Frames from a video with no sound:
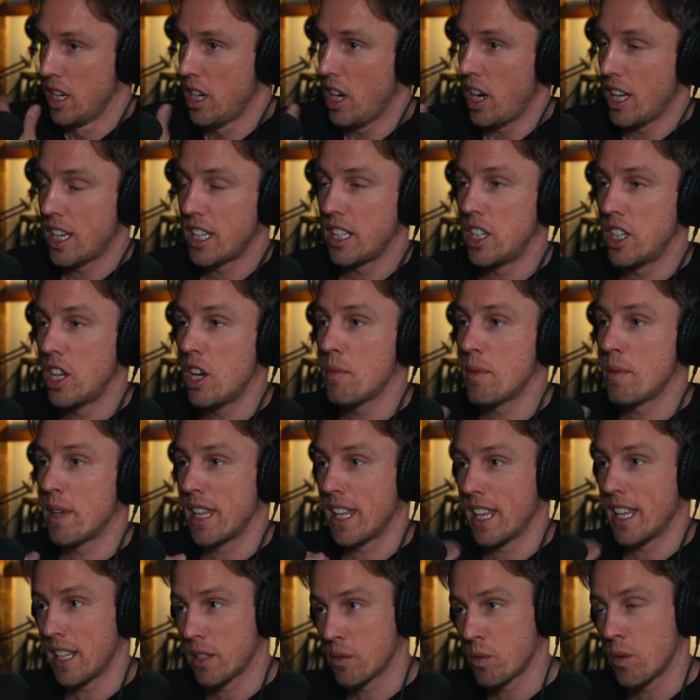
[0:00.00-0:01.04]
I didn't know about
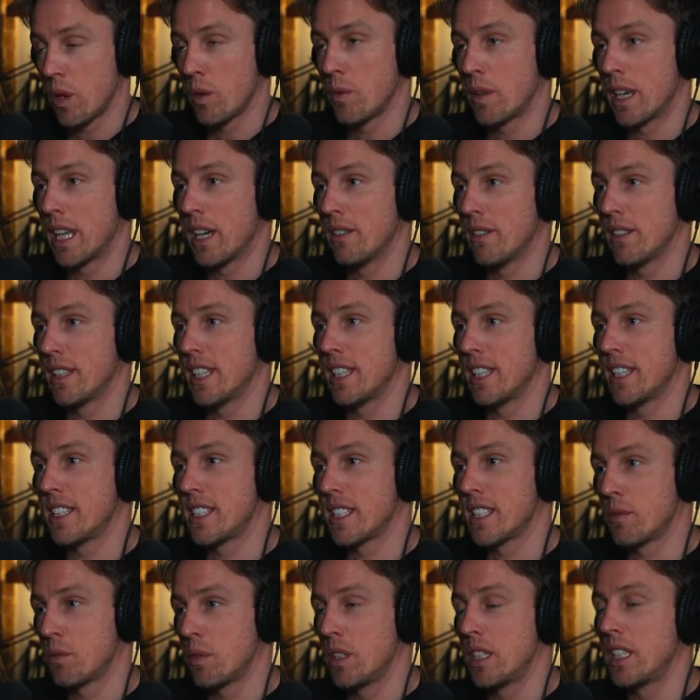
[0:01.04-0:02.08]
that. That's why I went out there. They
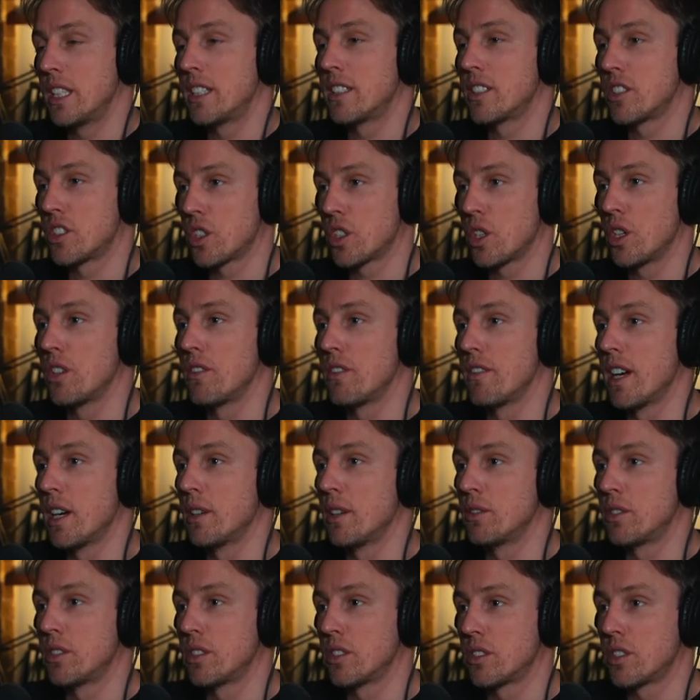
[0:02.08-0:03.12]
said, we need to show you
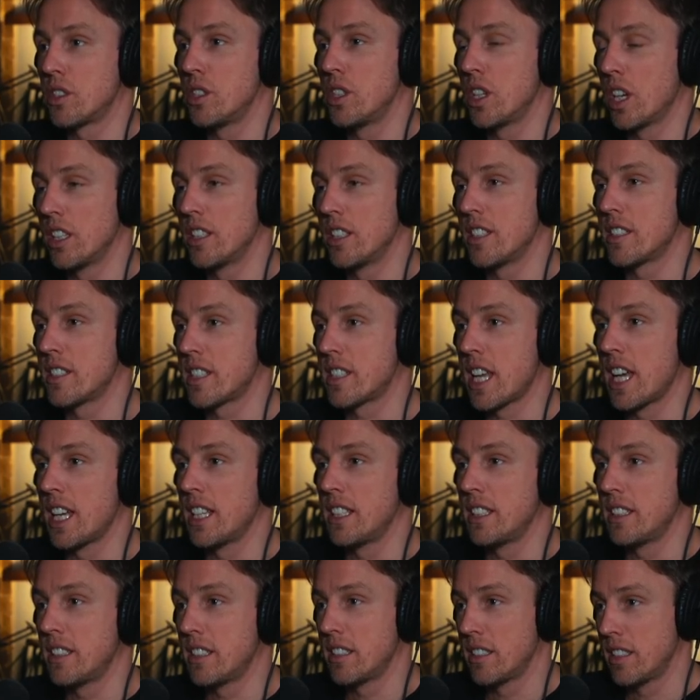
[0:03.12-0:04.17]
around so you
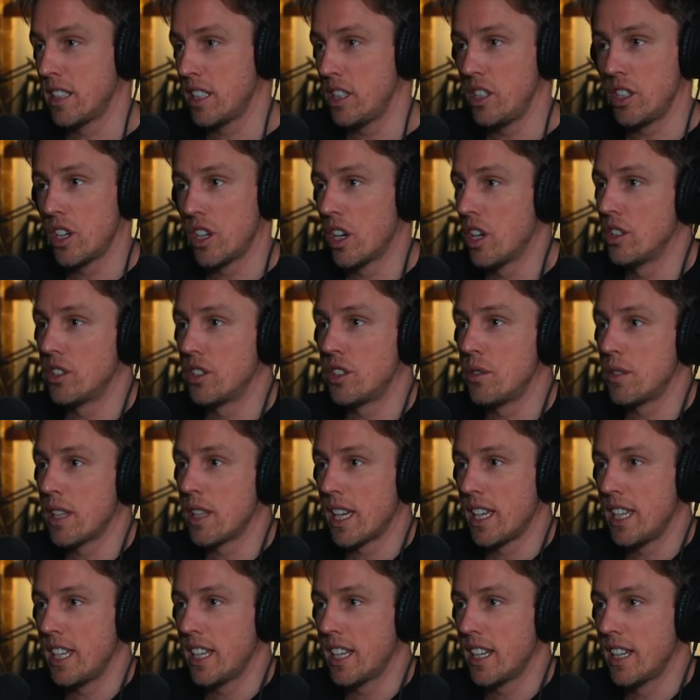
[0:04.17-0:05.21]
understand that you can't do
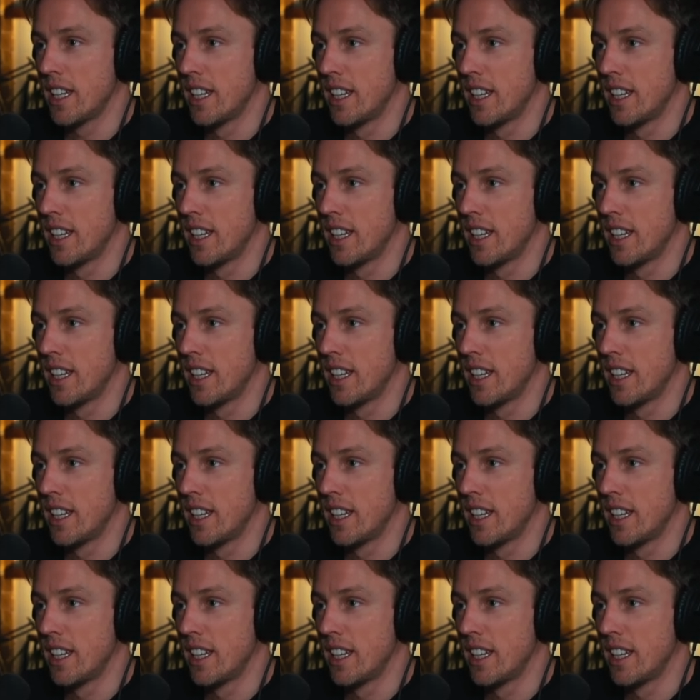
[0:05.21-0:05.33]
that here.